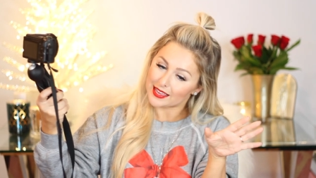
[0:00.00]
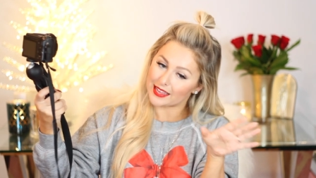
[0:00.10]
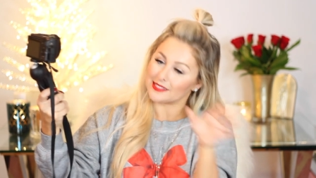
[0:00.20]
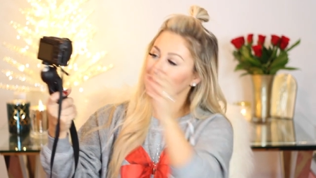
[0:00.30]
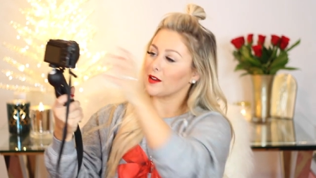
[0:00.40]

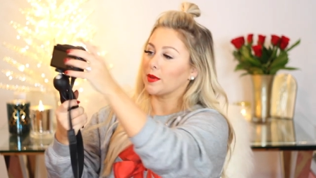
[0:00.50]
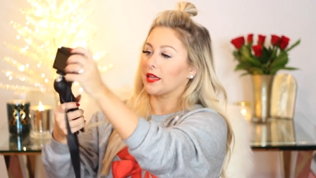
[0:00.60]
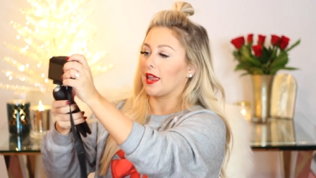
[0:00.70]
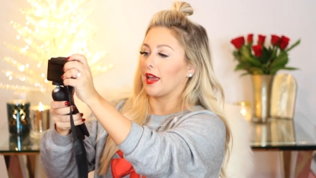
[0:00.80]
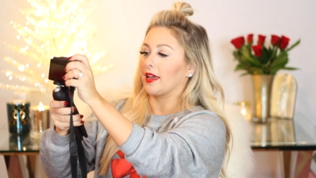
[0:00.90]
Instead of
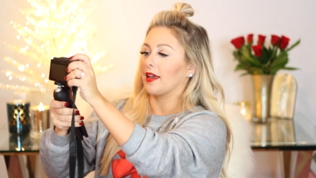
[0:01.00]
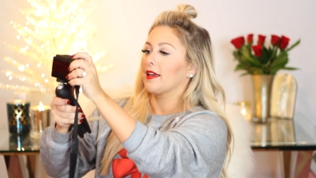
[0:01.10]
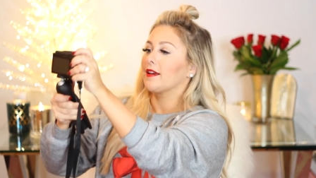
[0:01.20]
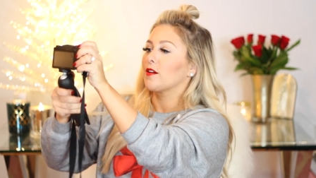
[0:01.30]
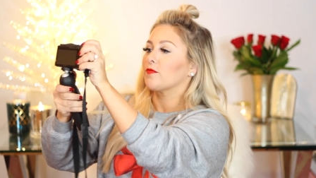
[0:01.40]
being like,
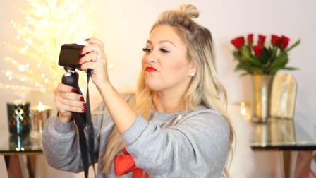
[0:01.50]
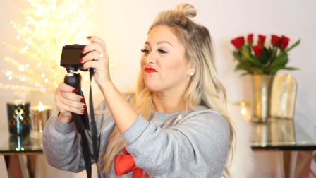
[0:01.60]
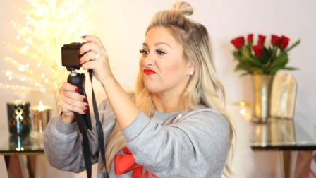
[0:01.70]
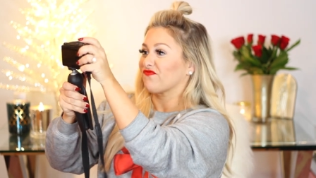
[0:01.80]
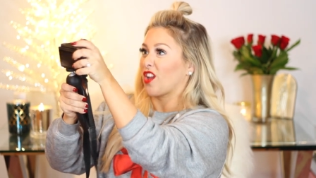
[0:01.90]

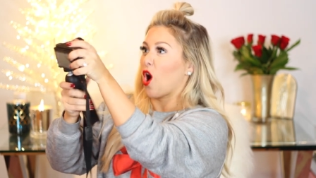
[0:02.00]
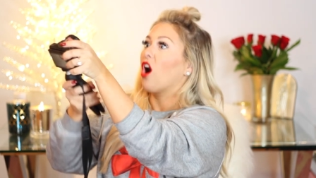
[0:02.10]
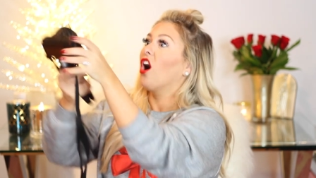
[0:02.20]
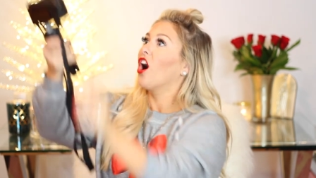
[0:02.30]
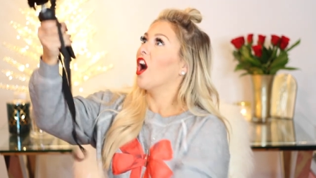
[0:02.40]

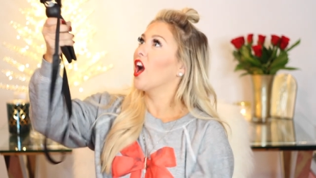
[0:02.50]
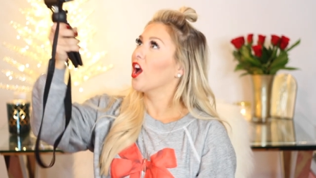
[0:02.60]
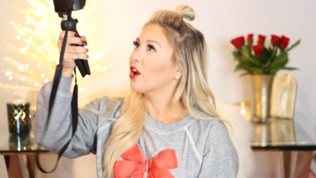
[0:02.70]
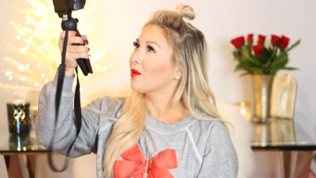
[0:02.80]
hey,